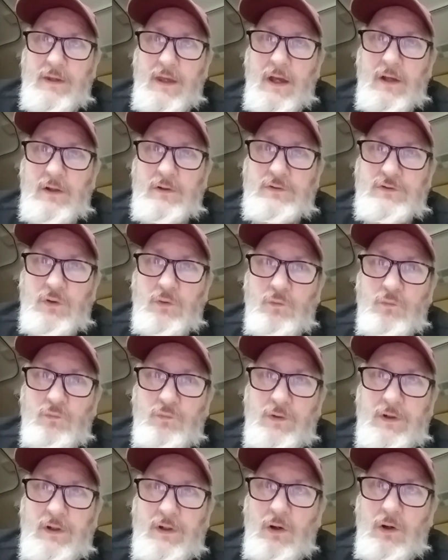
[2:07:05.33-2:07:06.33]
Yeah,
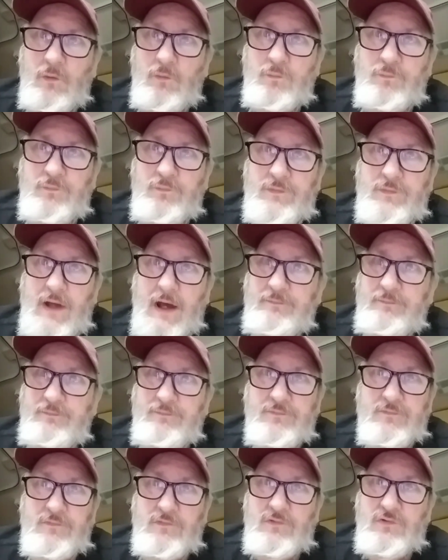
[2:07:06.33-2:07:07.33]
so, not
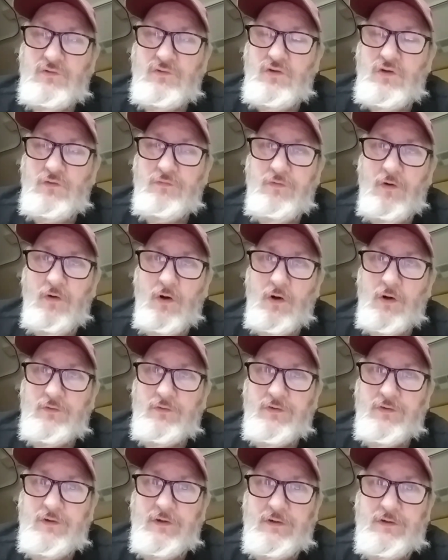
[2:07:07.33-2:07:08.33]
too far
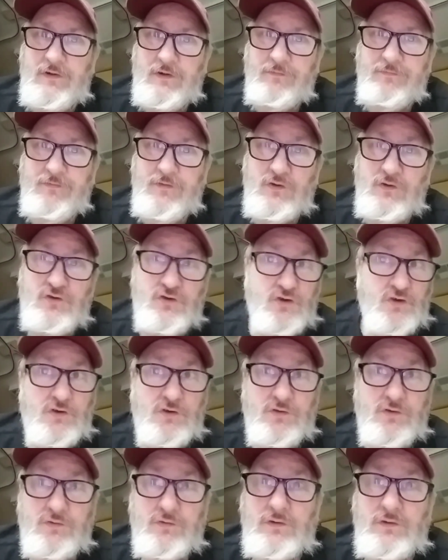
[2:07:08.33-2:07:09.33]
into the near
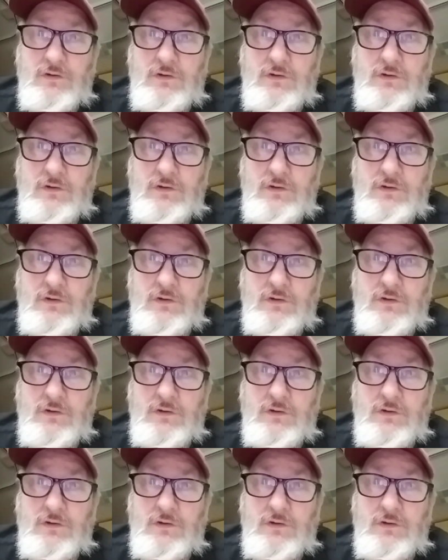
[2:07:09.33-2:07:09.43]
future,